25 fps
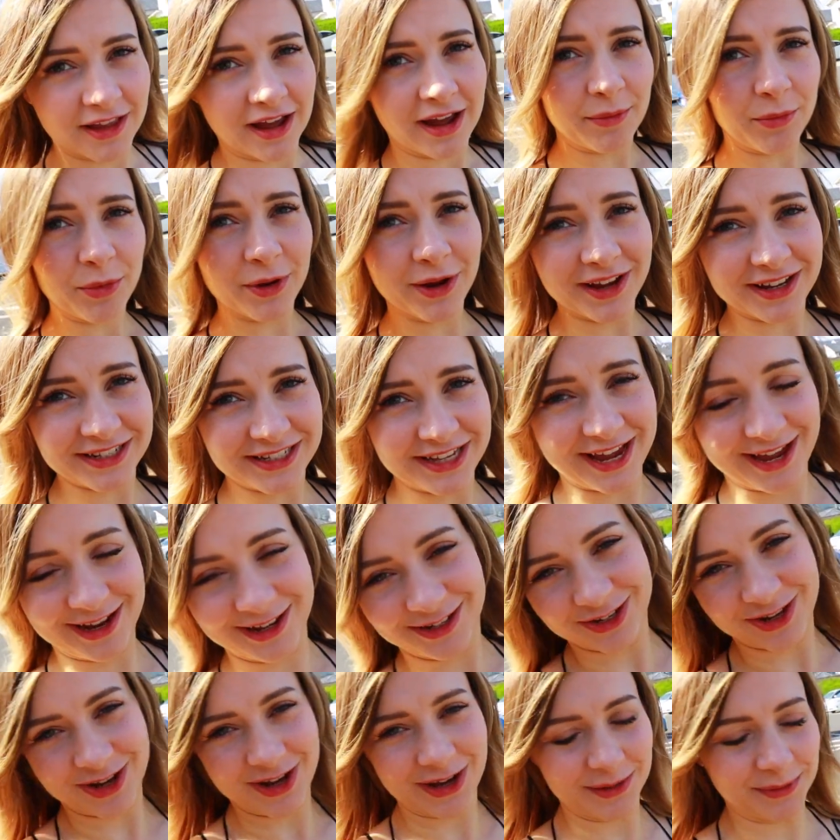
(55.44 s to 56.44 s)
I'm wearing a tank
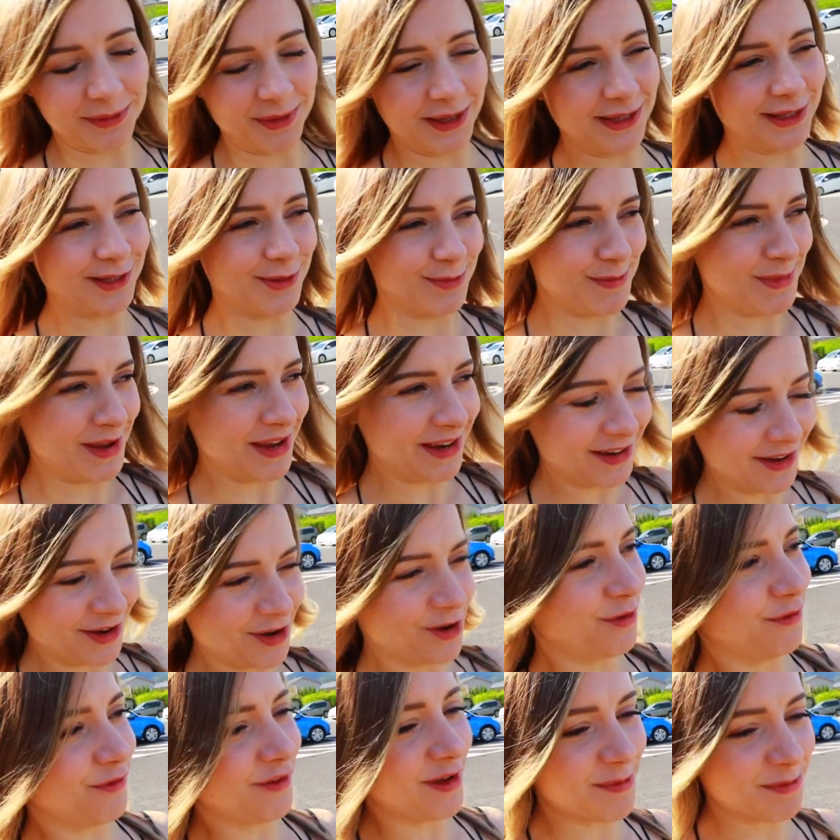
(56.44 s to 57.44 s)
top. It's
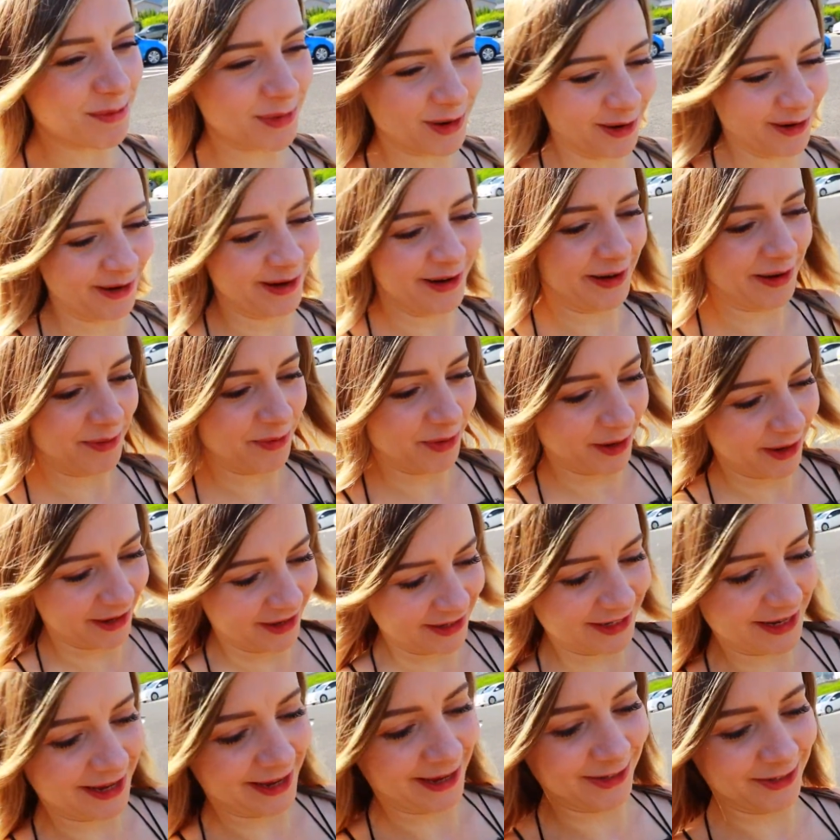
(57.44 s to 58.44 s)
mid-November and I'm wearing a
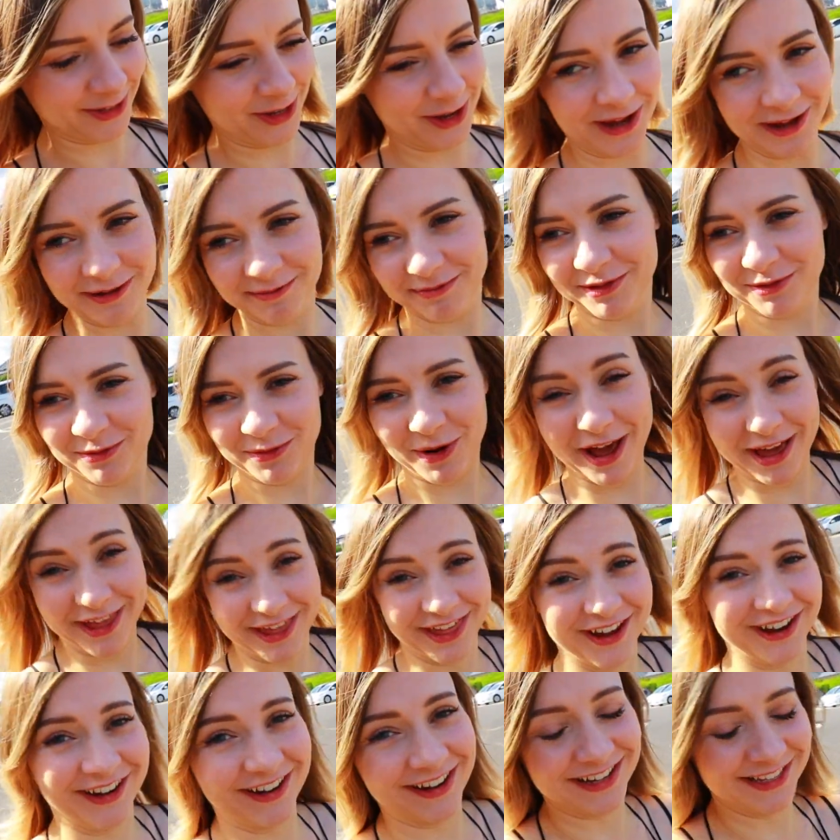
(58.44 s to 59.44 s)
tank top. The
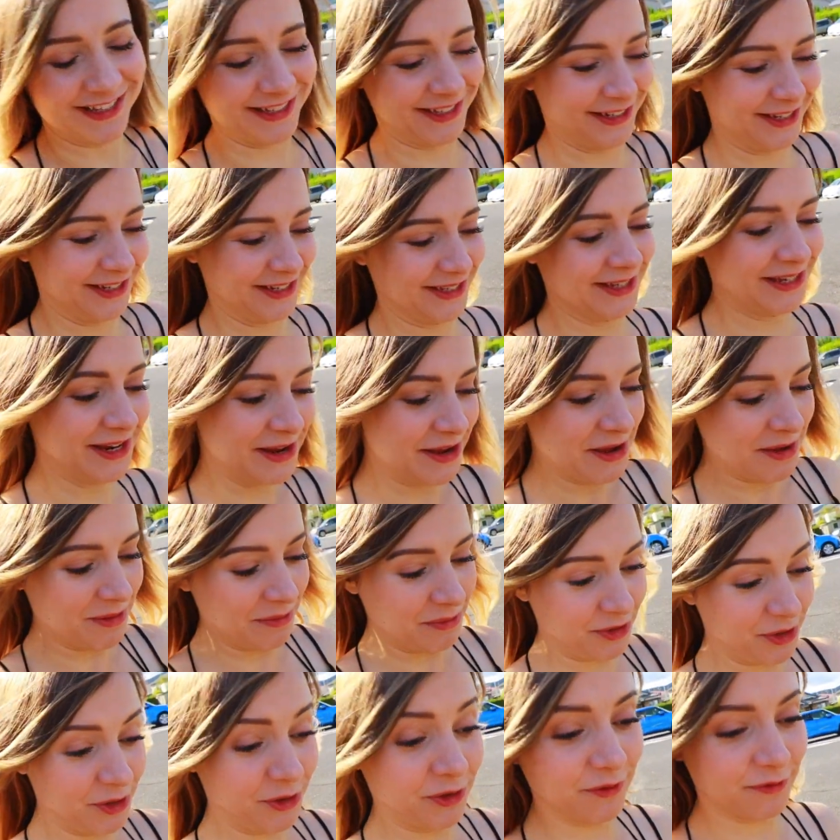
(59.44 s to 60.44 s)
weather is just
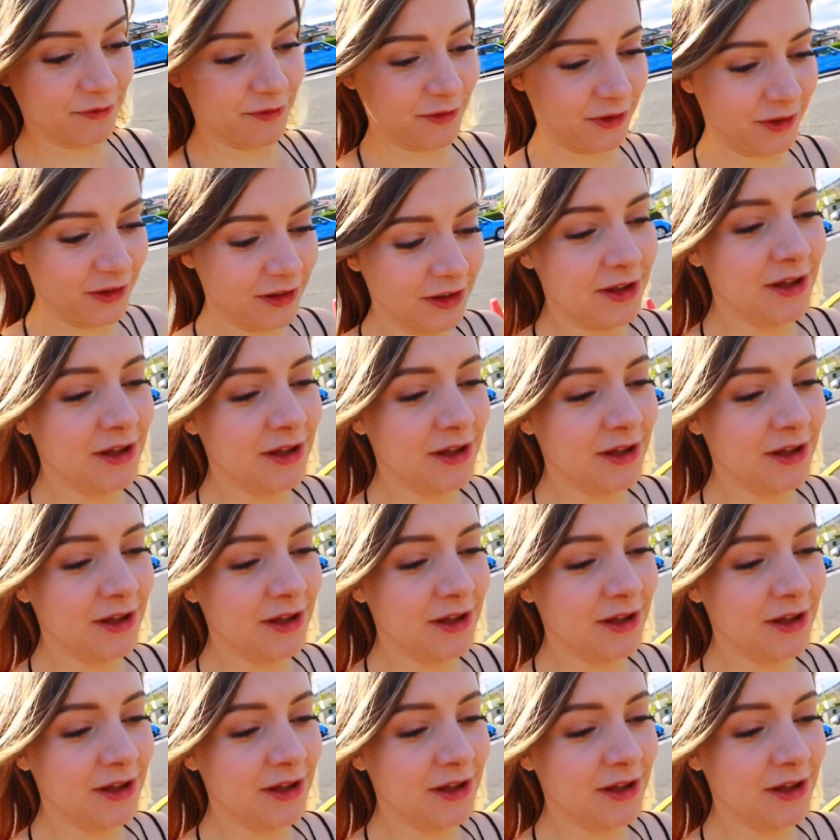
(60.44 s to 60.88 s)
beautiful.